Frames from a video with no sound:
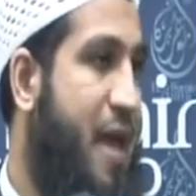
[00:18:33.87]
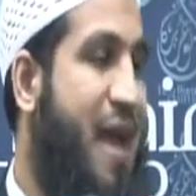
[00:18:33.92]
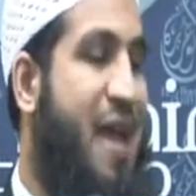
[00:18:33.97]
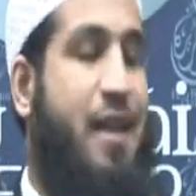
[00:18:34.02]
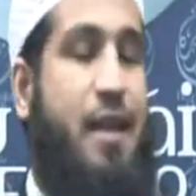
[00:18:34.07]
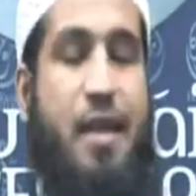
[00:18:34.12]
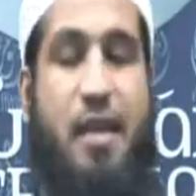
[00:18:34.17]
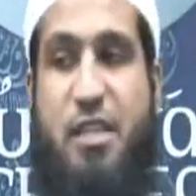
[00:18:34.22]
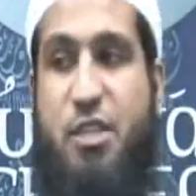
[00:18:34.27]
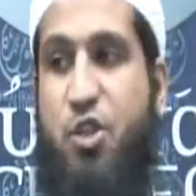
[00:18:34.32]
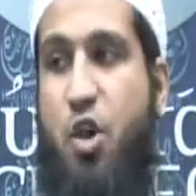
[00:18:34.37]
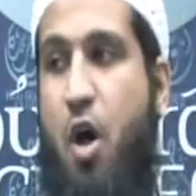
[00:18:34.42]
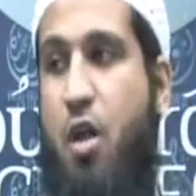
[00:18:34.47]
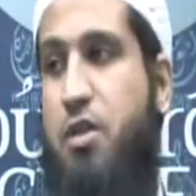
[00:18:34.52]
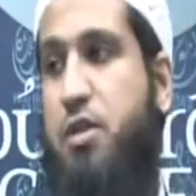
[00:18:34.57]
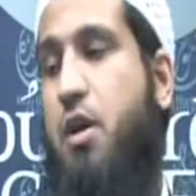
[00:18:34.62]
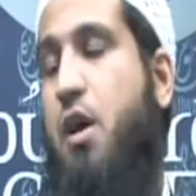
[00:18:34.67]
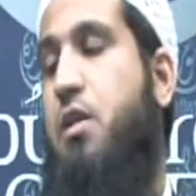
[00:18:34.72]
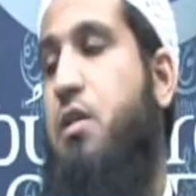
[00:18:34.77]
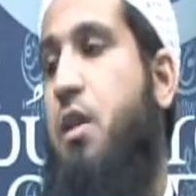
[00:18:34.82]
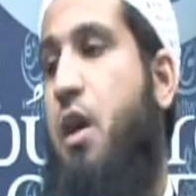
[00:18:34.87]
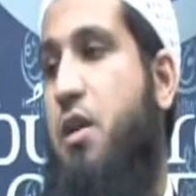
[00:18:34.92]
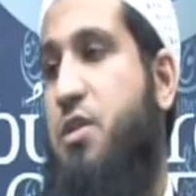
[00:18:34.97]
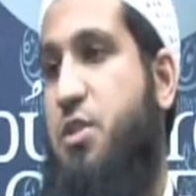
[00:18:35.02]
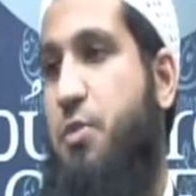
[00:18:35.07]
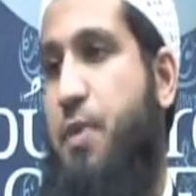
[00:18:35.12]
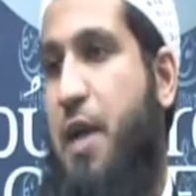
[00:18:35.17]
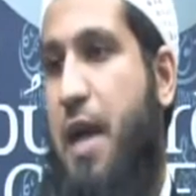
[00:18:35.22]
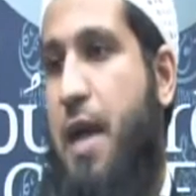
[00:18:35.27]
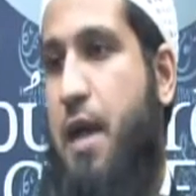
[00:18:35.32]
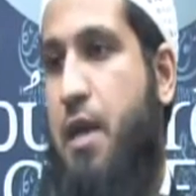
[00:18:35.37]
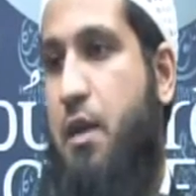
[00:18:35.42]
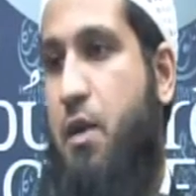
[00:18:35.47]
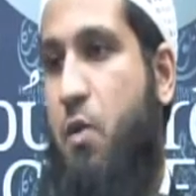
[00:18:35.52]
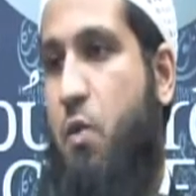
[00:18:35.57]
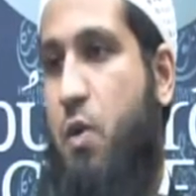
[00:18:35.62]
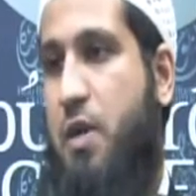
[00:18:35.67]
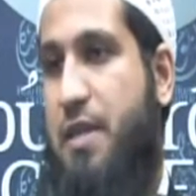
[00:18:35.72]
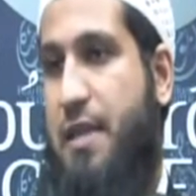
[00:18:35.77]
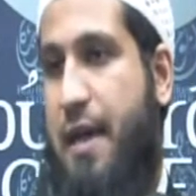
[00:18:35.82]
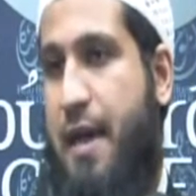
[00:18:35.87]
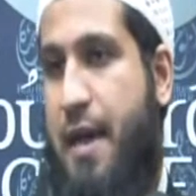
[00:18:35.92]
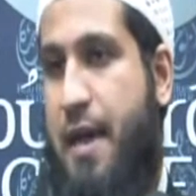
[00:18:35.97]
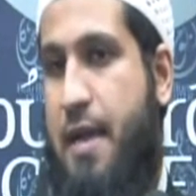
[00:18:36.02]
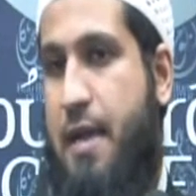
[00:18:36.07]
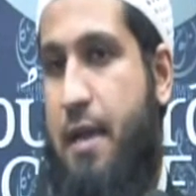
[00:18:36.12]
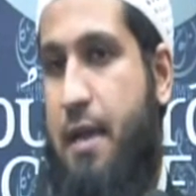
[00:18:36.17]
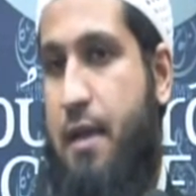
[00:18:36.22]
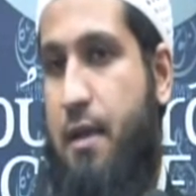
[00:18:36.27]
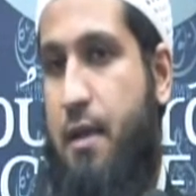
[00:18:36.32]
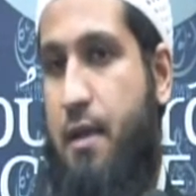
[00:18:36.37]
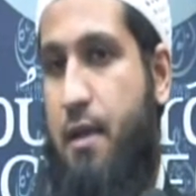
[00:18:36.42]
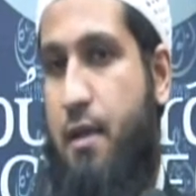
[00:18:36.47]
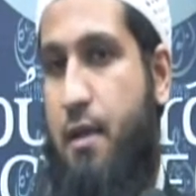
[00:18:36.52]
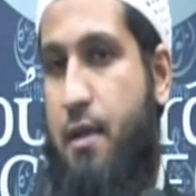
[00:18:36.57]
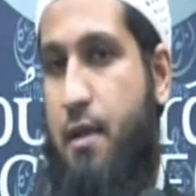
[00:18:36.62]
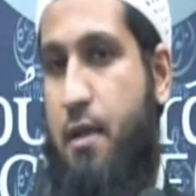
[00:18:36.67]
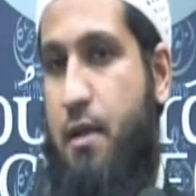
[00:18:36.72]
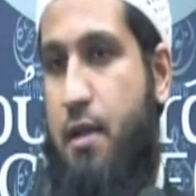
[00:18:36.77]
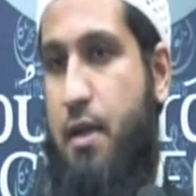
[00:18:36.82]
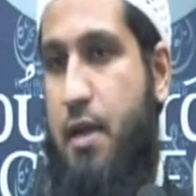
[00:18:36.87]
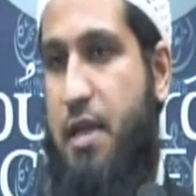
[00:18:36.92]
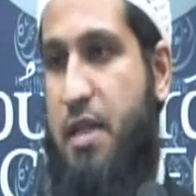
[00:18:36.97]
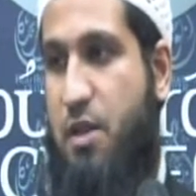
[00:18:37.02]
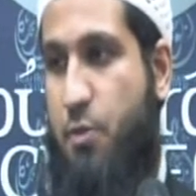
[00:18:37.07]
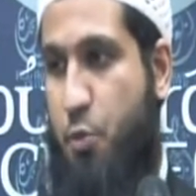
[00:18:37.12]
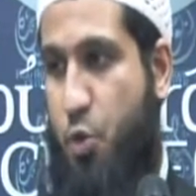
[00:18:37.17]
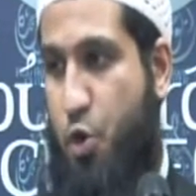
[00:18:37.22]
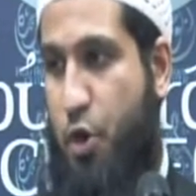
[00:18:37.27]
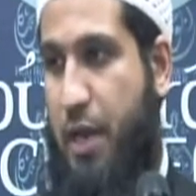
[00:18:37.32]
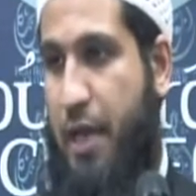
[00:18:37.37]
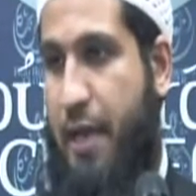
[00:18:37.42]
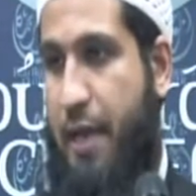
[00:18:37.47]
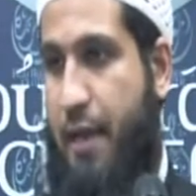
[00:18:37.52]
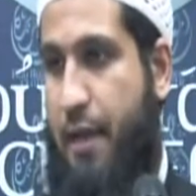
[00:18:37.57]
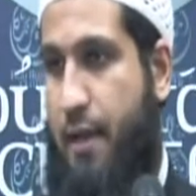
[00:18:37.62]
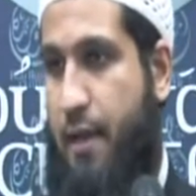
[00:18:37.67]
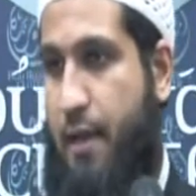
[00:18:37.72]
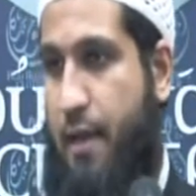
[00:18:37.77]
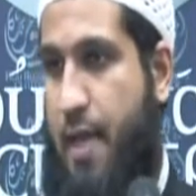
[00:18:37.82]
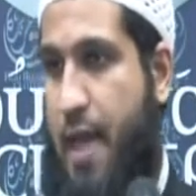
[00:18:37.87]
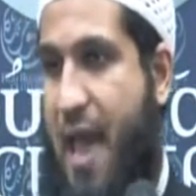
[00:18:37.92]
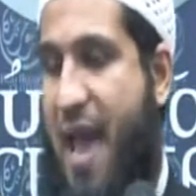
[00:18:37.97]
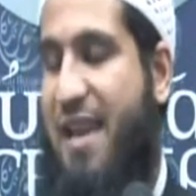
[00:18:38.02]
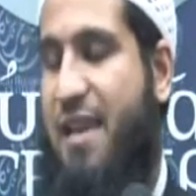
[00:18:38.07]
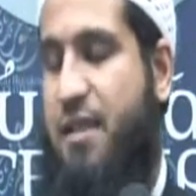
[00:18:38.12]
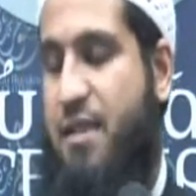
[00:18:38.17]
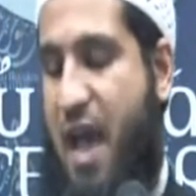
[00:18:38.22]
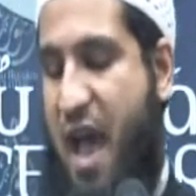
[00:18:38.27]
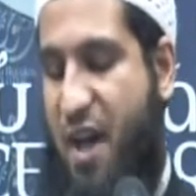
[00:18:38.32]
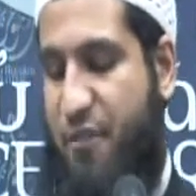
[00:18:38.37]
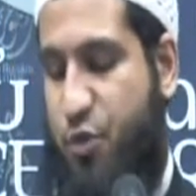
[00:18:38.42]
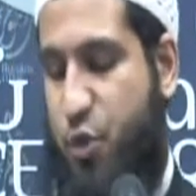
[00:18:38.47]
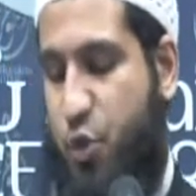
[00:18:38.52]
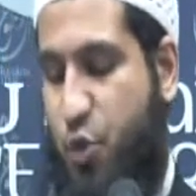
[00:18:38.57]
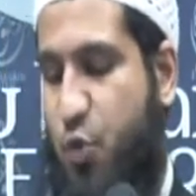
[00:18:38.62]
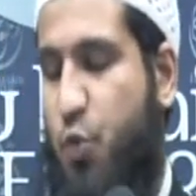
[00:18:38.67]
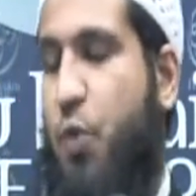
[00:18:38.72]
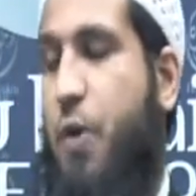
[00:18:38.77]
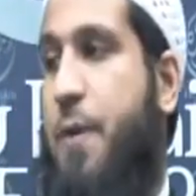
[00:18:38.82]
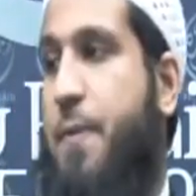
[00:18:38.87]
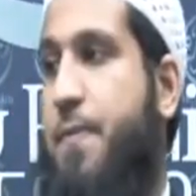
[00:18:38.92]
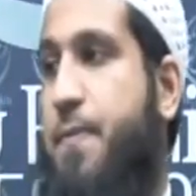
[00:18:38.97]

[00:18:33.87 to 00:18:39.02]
and exalt Allah subhanahu wa ta'ala in the morning and in the afternoon.